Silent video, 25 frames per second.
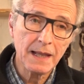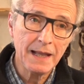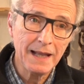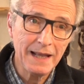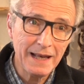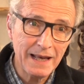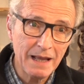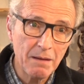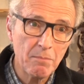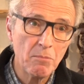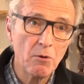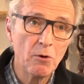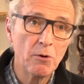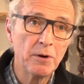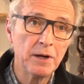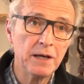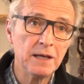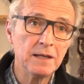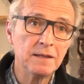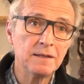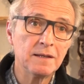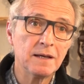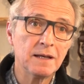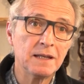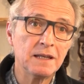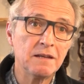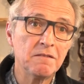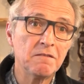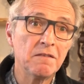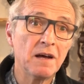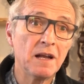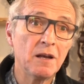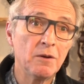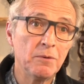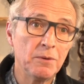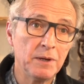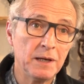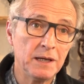elaborate and
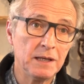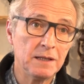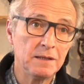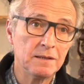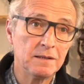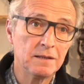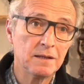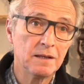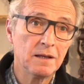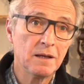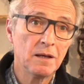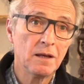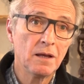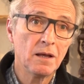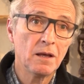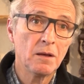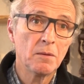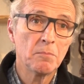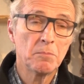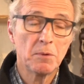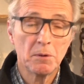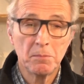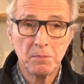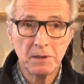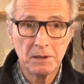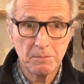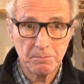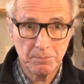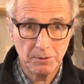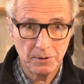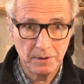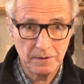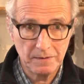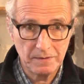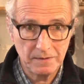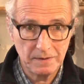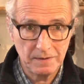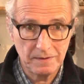evaluate public
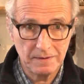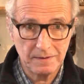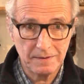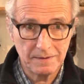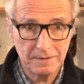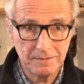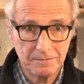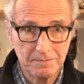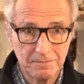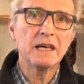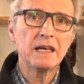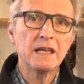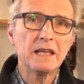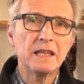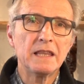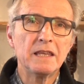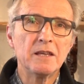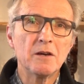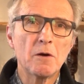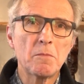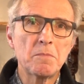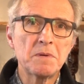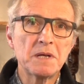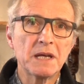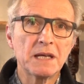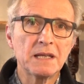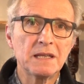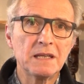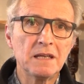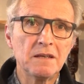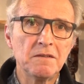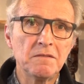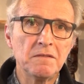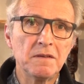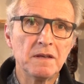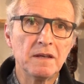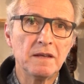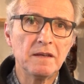policies. The
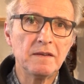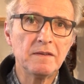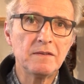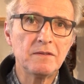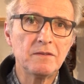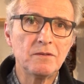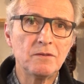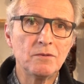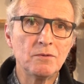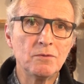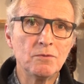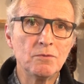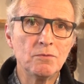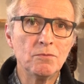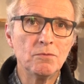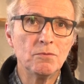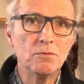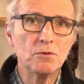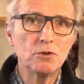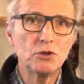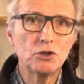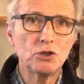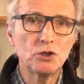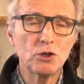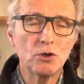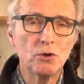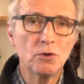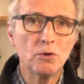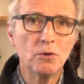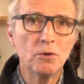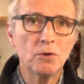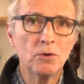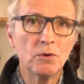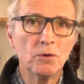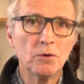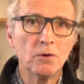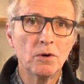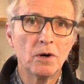objective is to
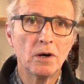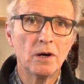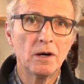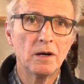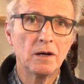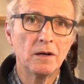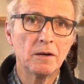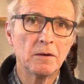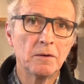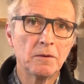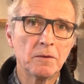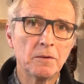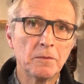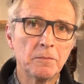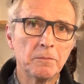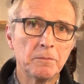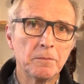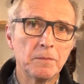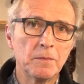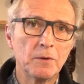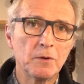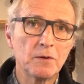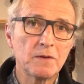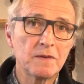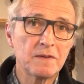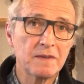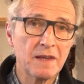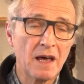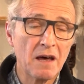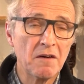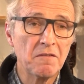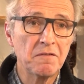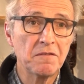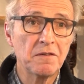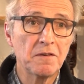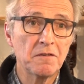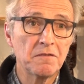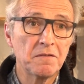show the
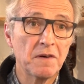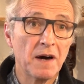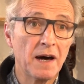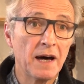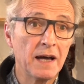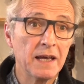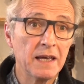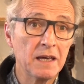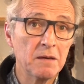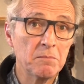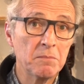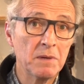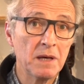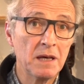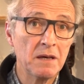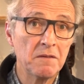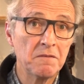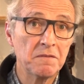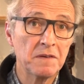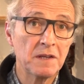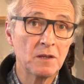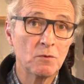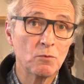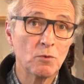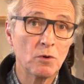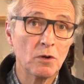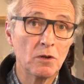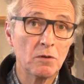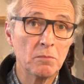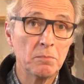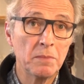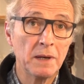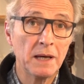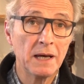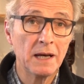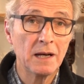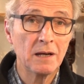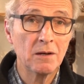staff of IMF and World
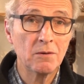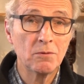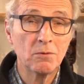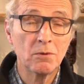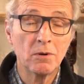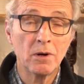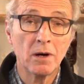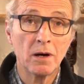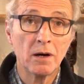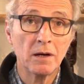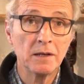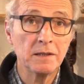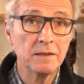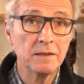Bank, who are